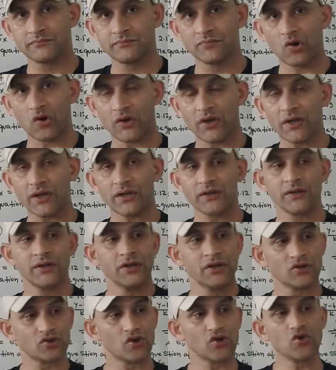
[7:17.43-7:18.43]

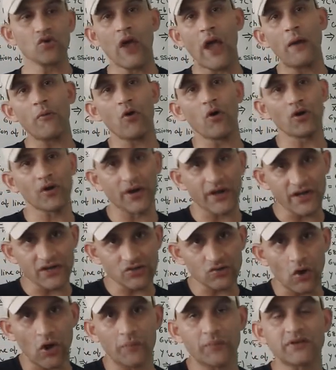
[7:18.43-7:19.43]
Okay, so you have
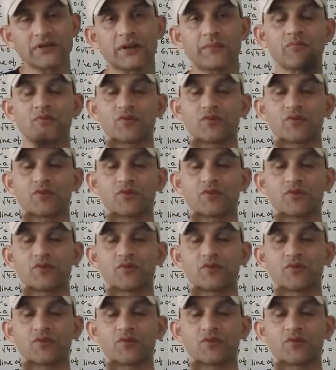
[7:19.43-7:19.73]
already solved some